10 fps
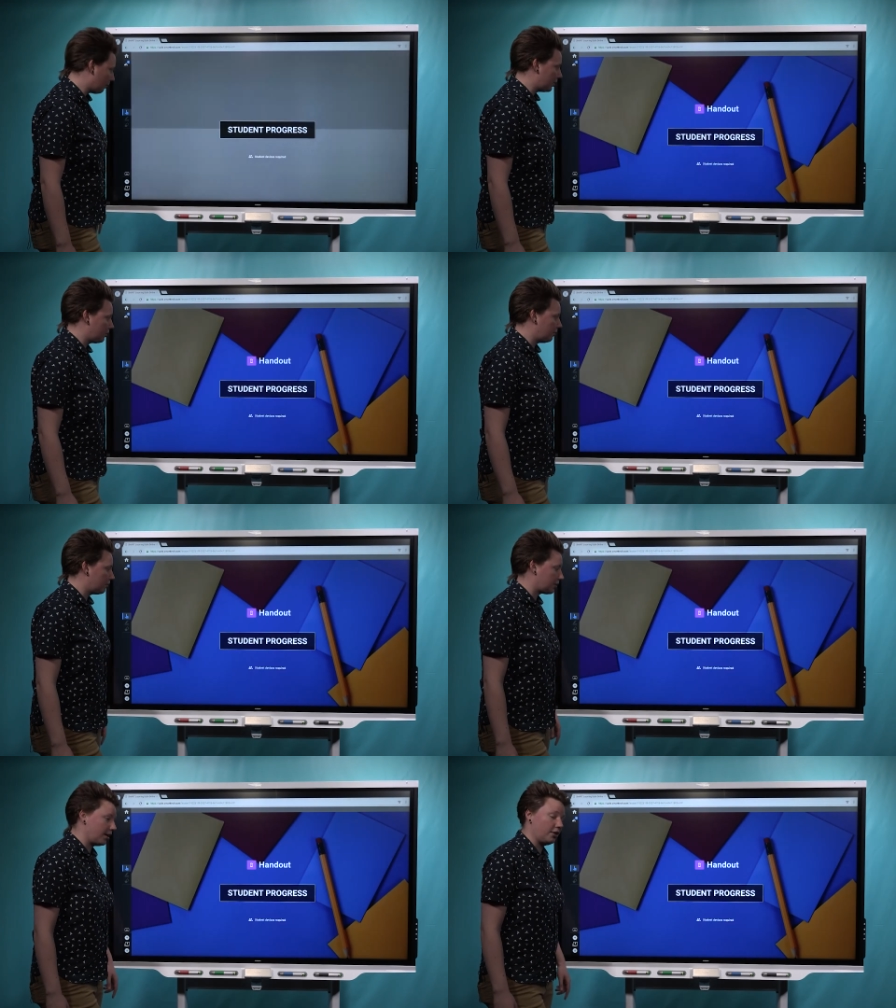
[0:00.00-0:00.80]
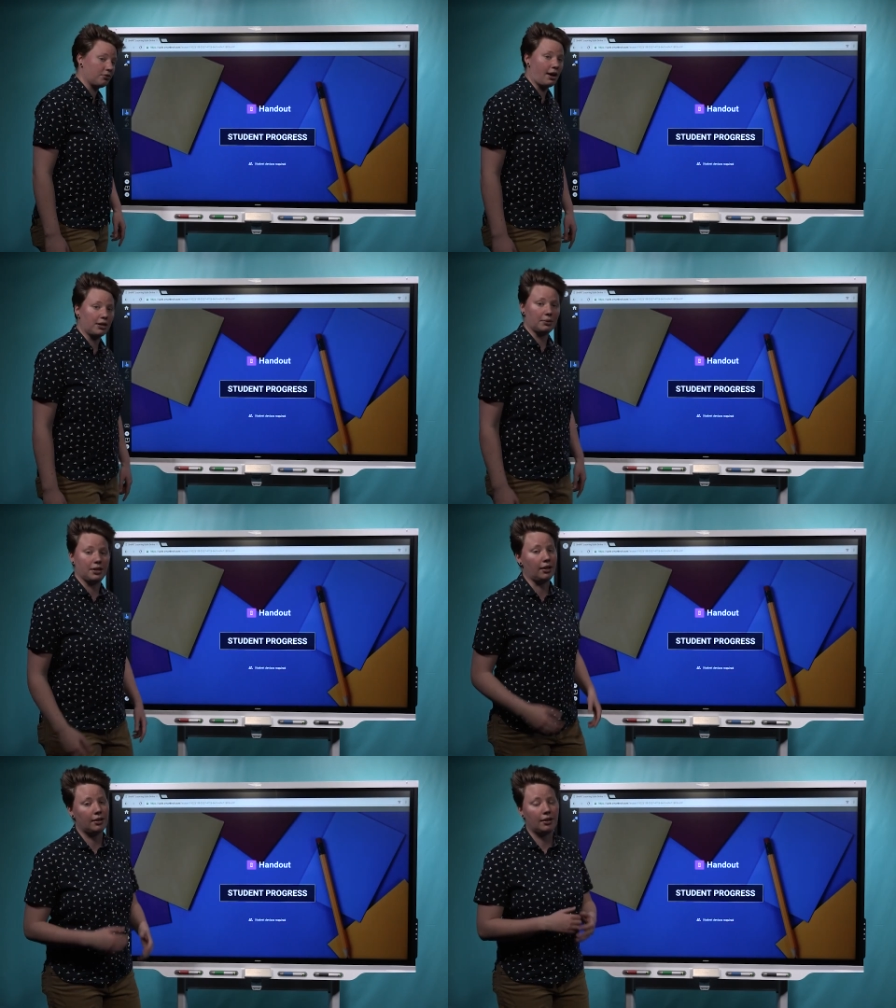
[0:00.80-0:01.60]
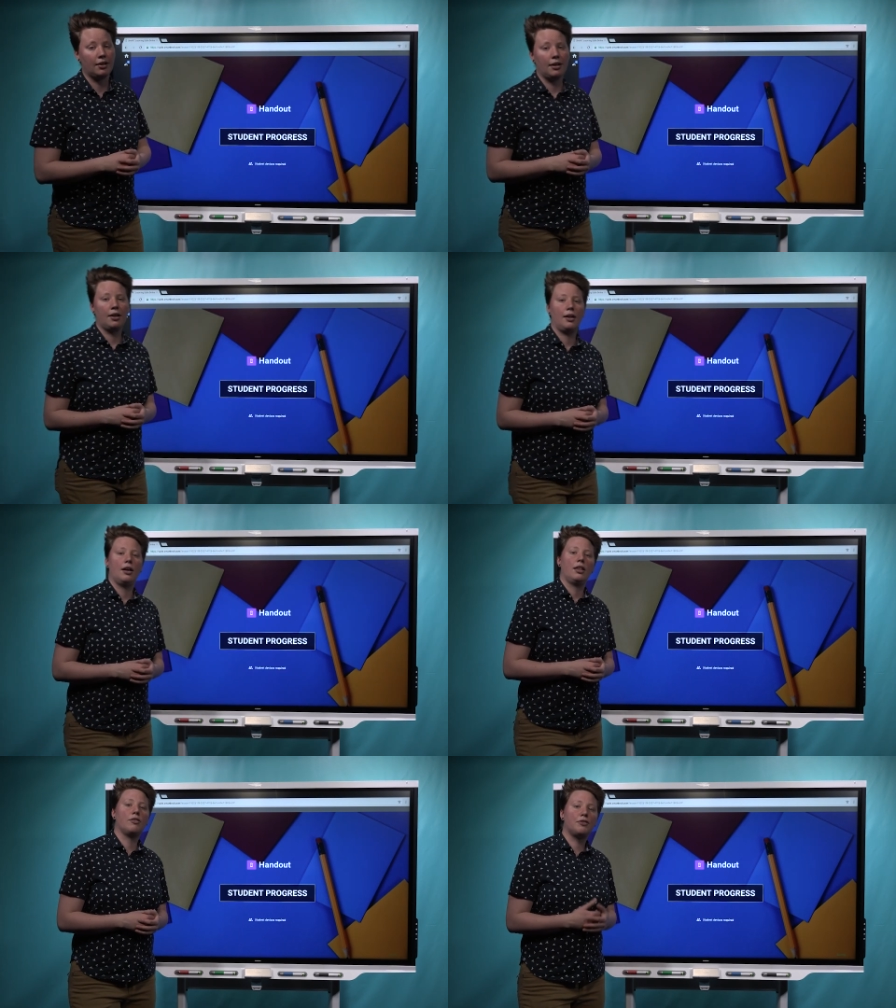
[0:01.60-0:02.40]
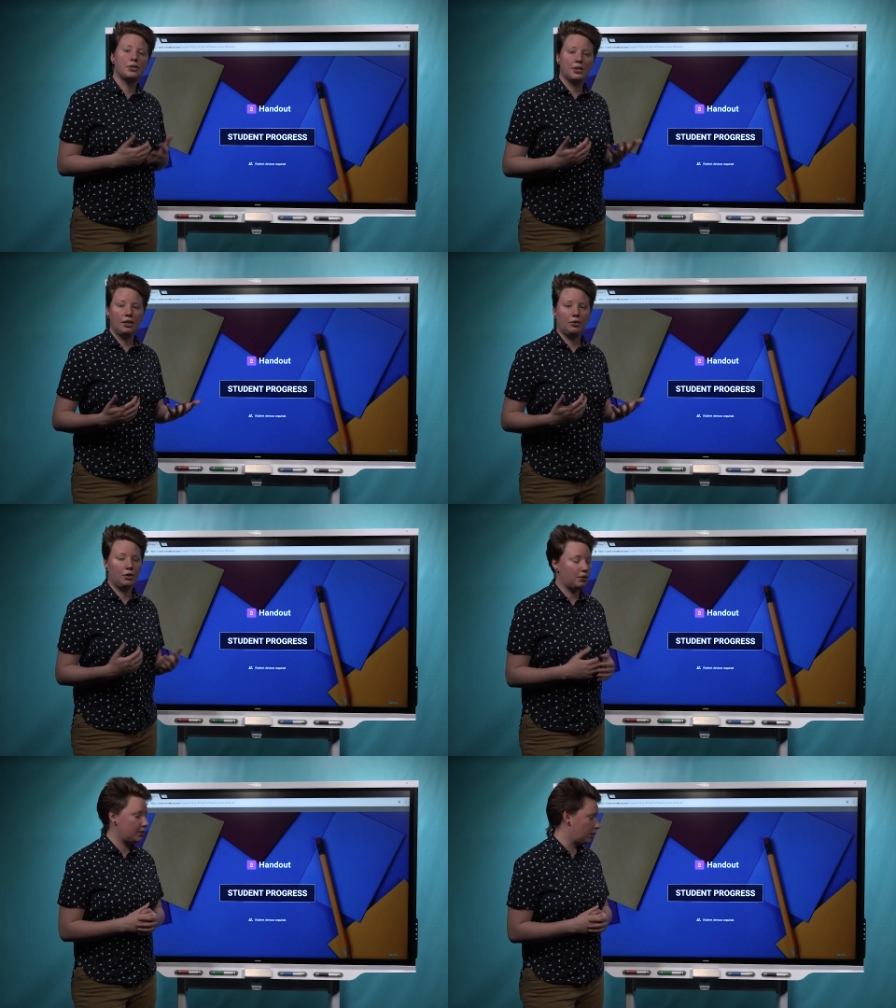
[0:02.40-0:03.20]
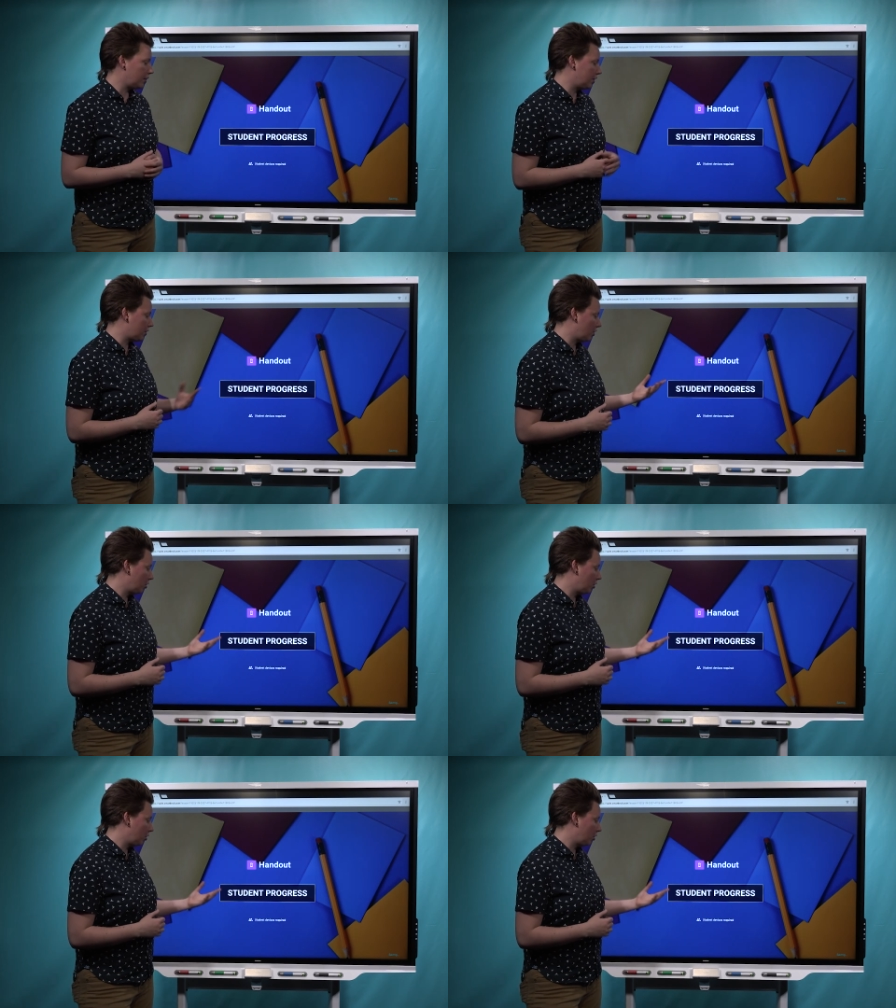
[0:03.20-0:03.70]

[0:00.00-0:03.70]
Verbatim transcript: that my students can interact with it. The first thing you'll notice here is a